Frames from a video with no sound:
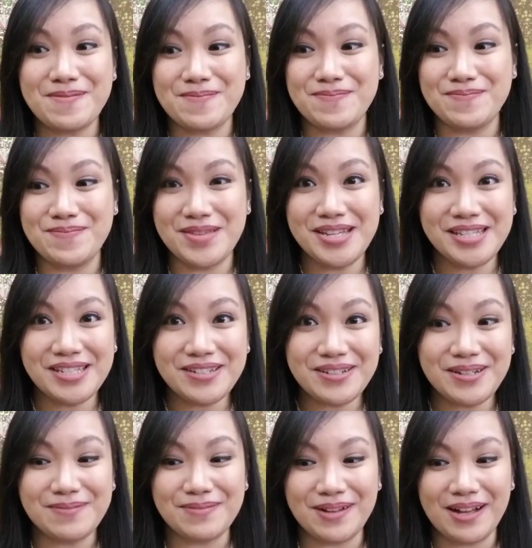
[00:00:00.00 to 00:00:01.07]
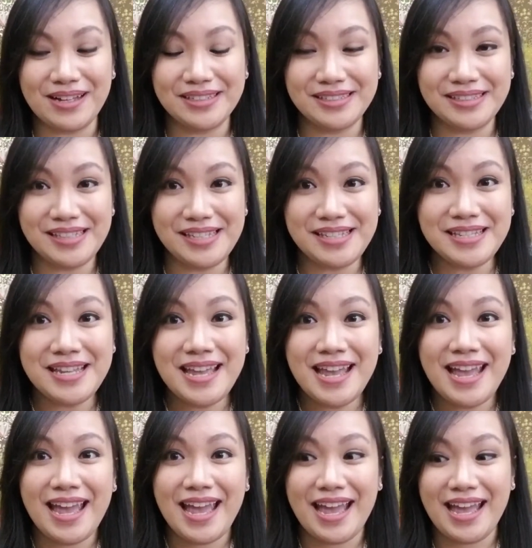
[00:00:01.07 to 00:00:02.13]
mystery boxes.
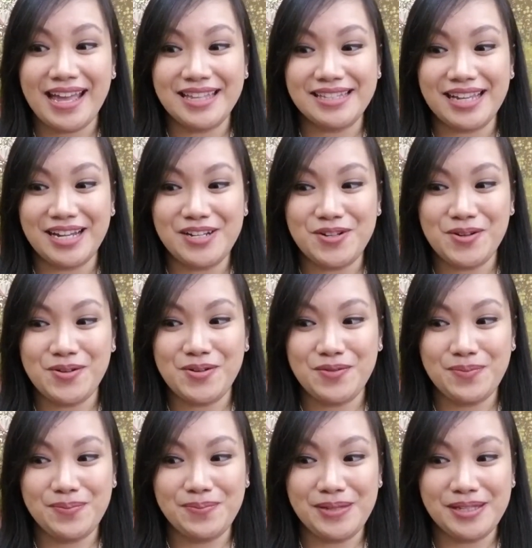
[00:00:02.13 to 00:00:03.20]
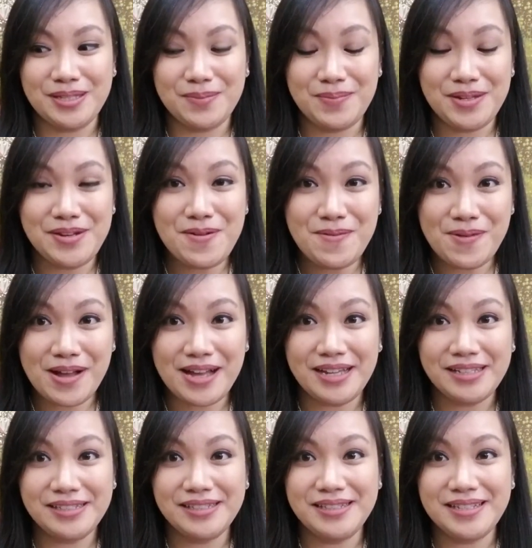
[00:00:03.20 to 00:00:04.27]
And I know it's been a
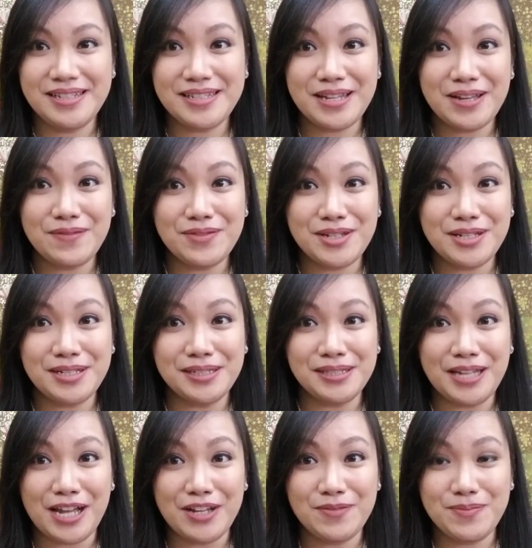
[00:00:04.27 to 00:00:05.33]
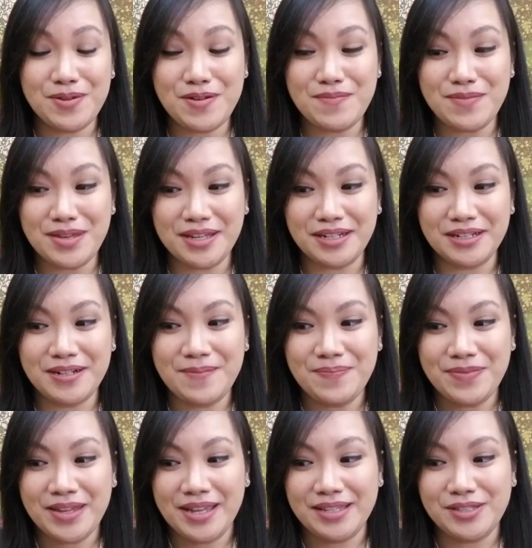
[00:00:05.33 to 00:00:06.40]
while since I've done a live premiere,
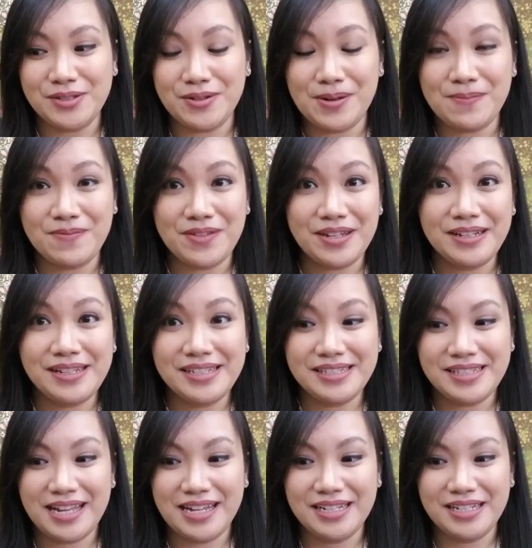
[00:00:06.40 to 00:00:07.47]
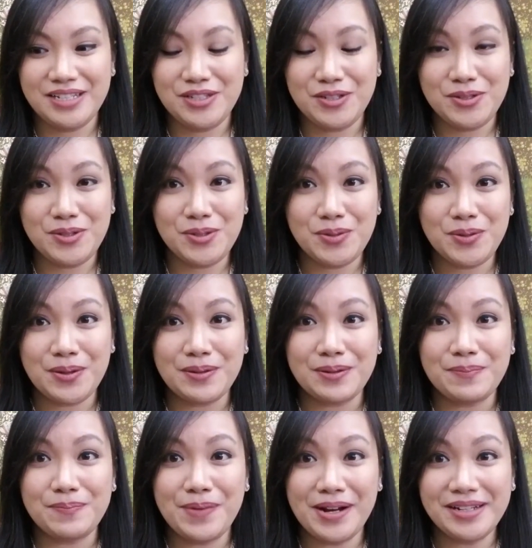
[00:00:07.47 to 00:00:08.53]
so I'm very excited to do
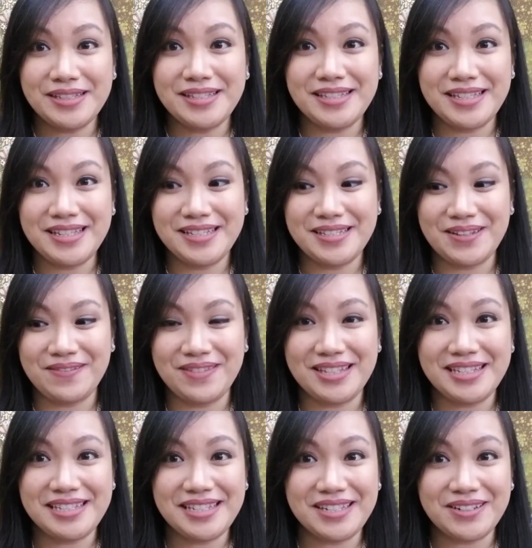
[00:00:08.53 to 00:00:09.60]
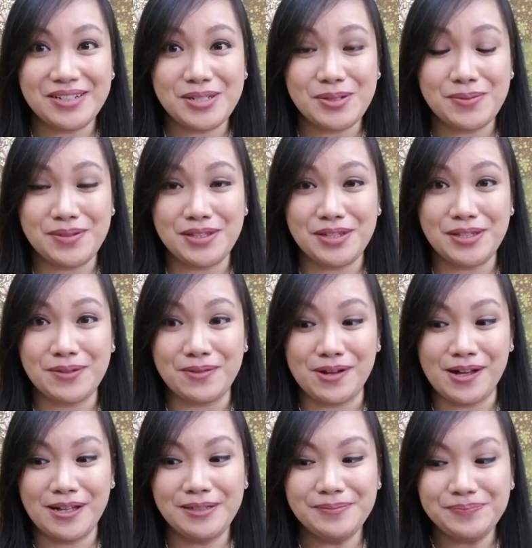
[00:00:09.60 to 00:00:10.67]
part 6 of this series with you
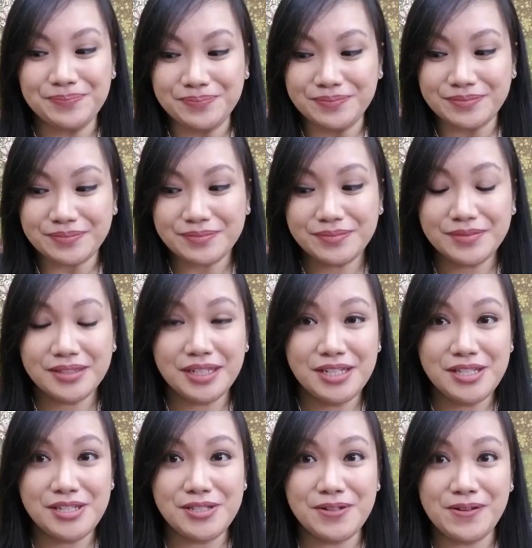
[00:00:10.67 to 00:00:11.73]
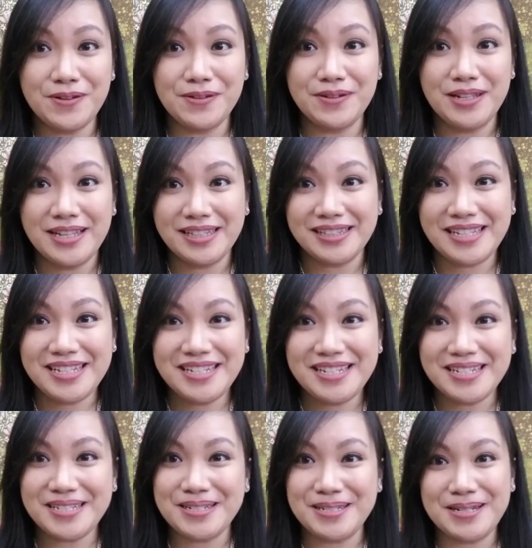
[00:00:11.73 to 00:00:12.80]
all. So let's
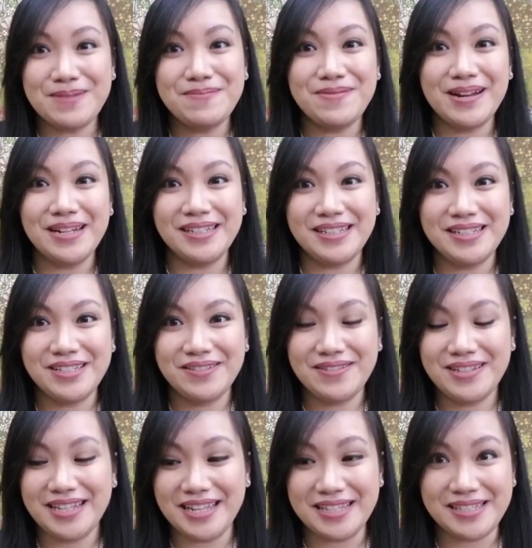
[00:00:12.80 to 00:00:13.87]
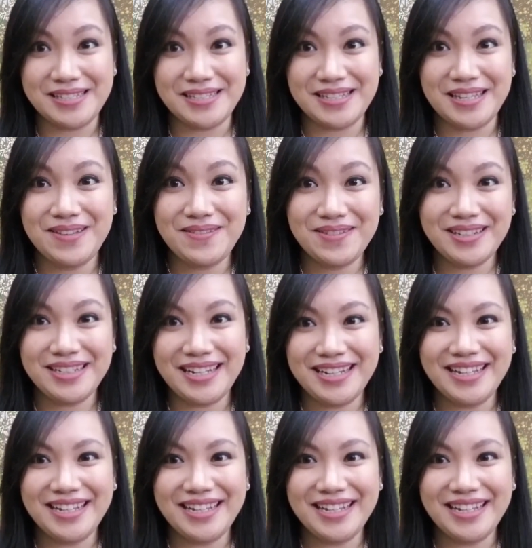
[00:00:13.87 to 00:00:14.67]
just jump right into it and see what I